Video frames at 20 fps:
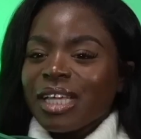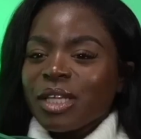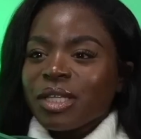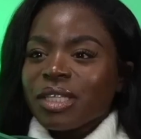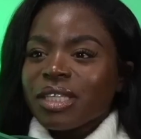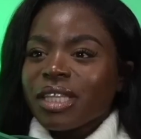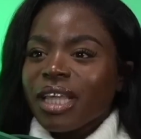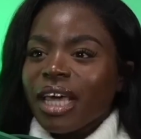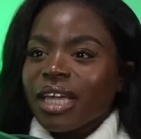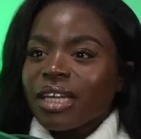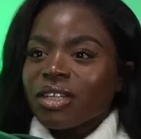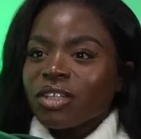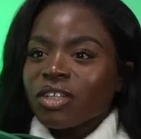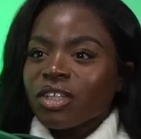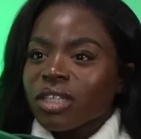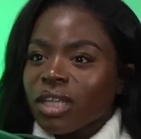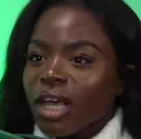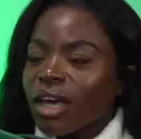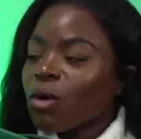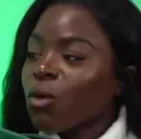So then
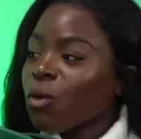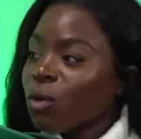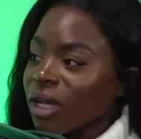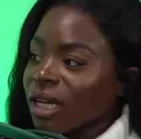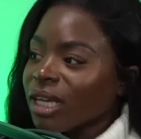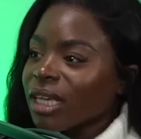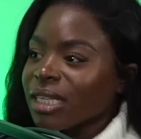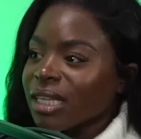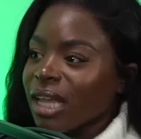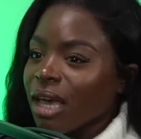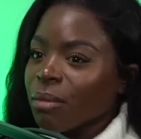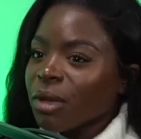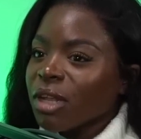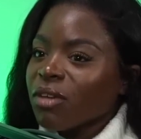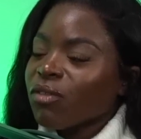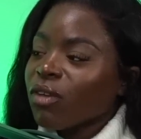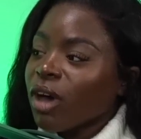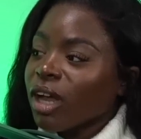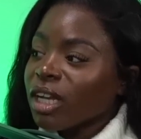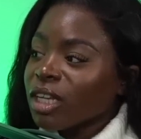she's like calling his name, and he
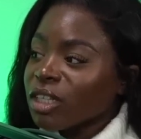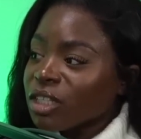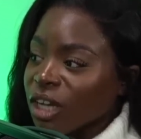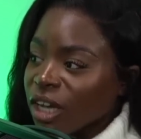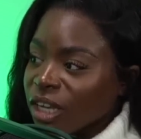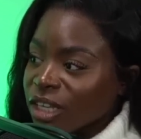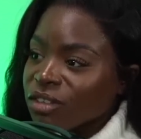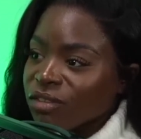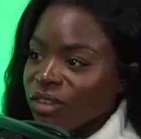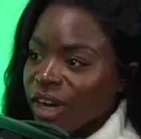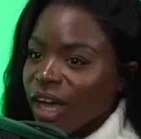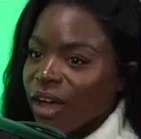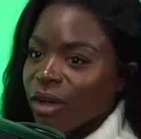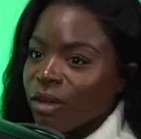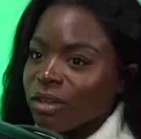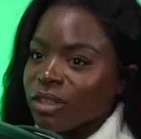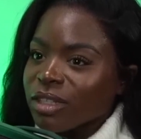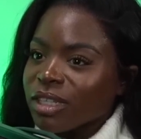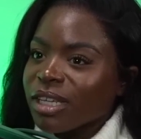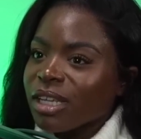finally turns
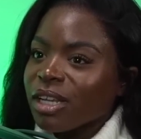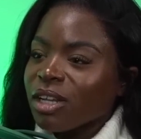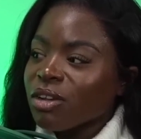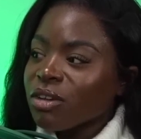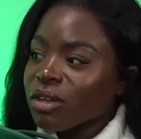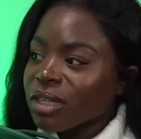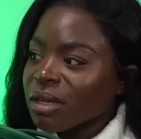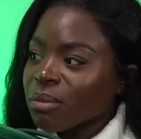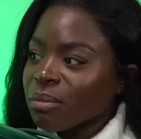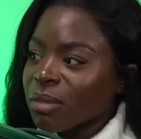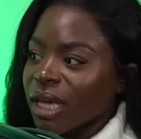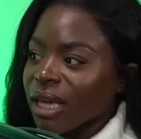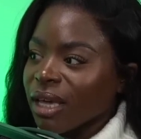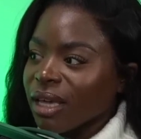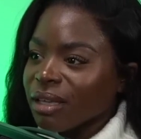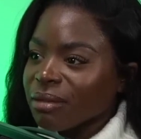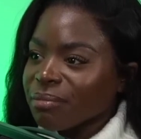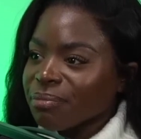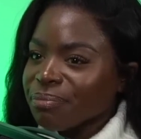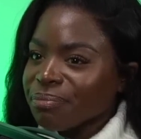around. He looks at
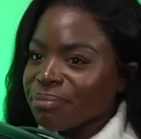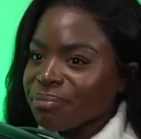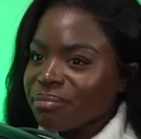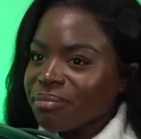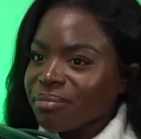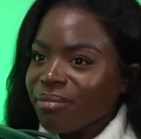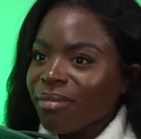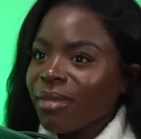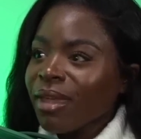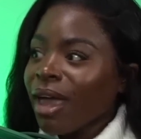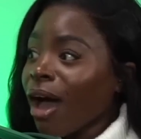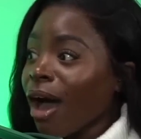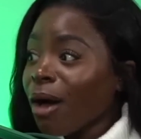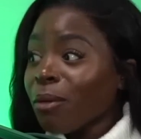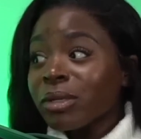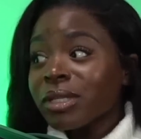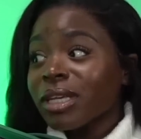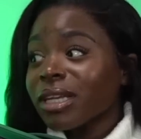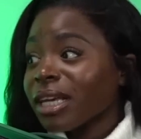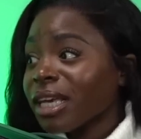me. I
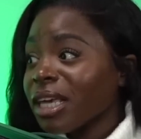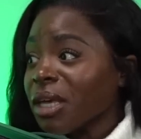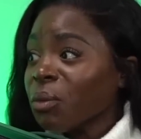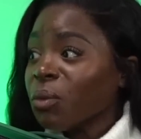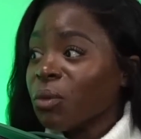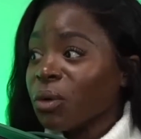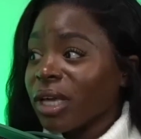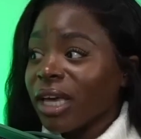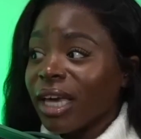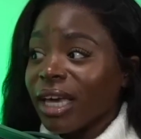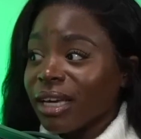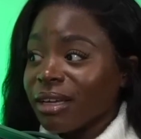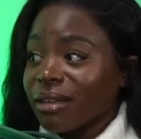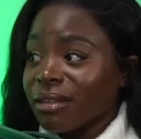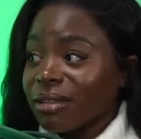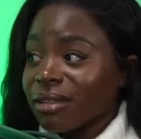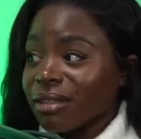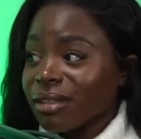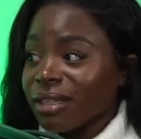was going to keep walking.